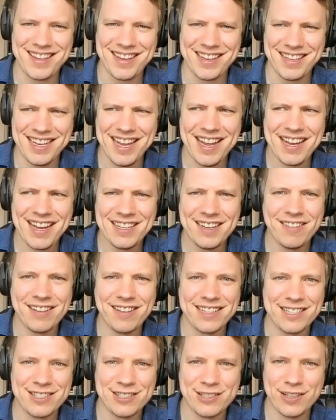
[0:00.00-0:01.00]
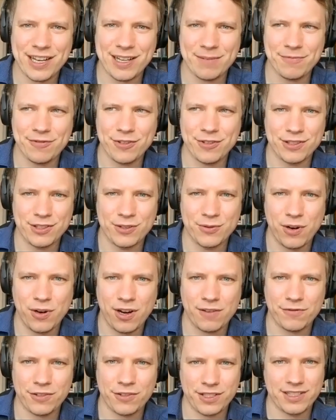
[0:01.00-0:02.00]
yeah, and I think that's so helpful to
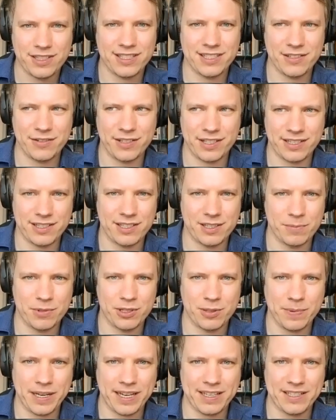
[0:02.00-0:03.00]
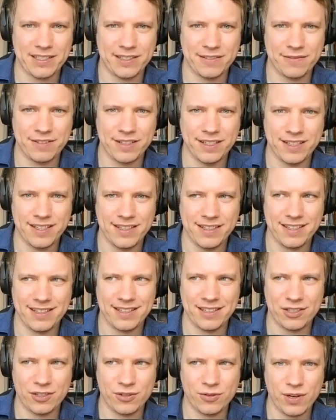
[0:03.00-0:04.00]
offer this critical perspective,
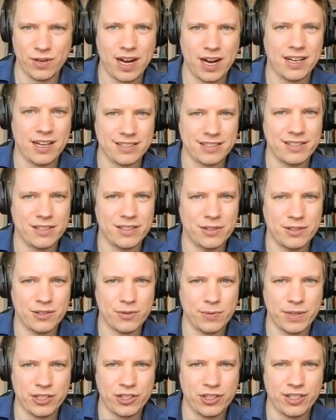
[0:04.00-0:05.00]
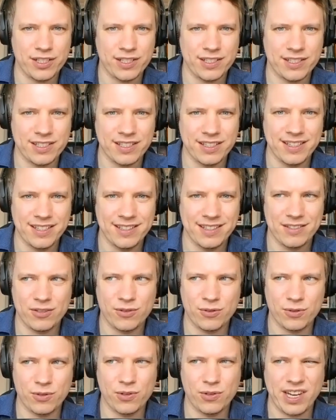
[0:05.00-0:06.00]
uh, to ask those questions,
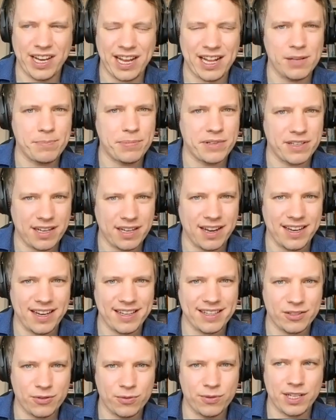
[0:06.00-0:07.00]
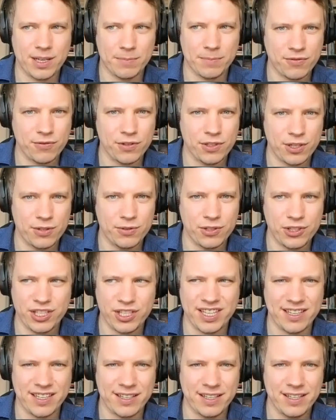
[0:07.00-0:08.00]
to help a client who comes for
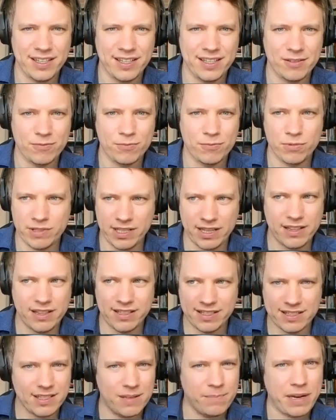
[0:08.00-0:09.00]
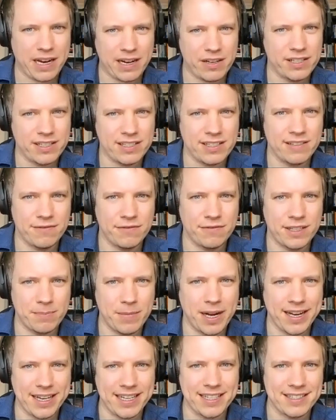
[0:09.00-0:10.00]
coaching with this imperative in
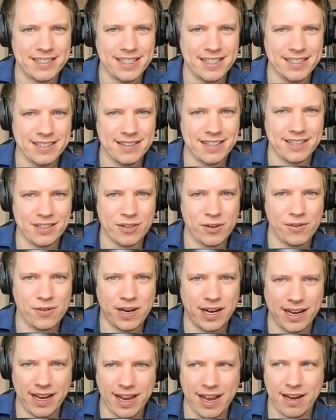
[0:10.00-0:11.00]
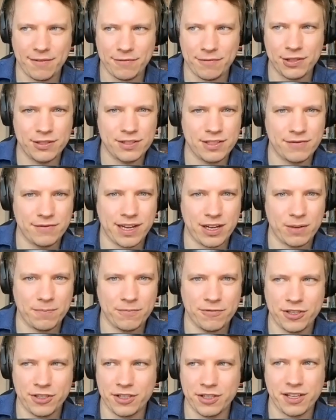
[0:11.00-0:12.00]
mind that, oh, I have to
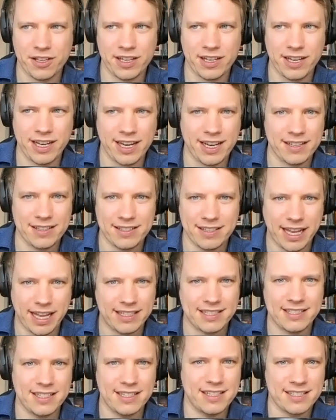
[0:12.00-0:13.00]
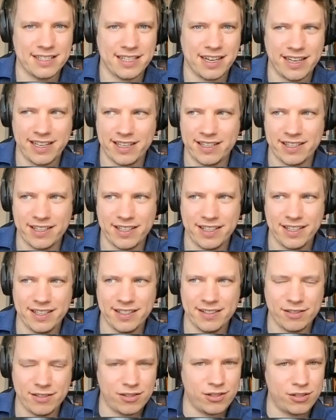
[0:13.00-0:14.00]
develop further. And that's the desire
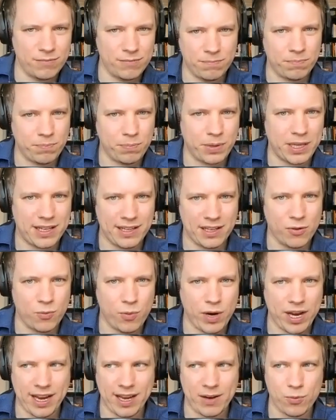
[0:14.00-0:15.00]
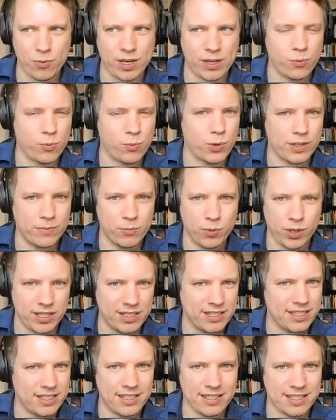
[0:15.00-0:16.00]
to peel away. Well, what, what
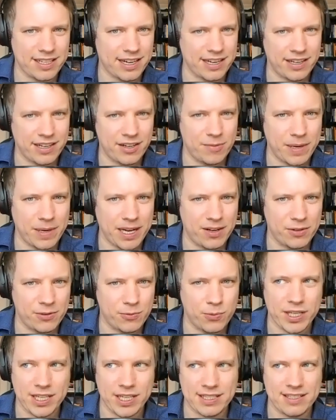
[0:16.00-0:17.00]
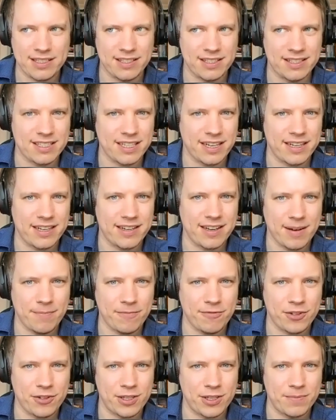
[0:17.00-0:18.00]
is the desire about? Where's the desire
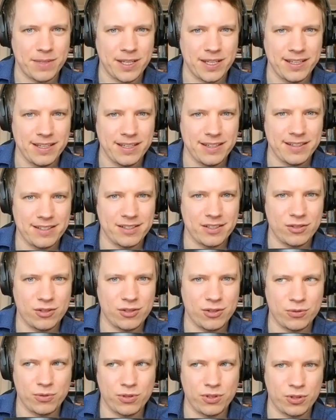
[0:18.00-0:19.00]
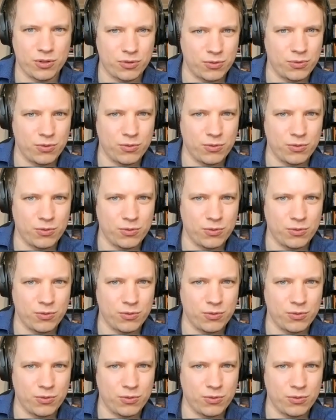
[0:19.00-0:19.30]
come from? Do you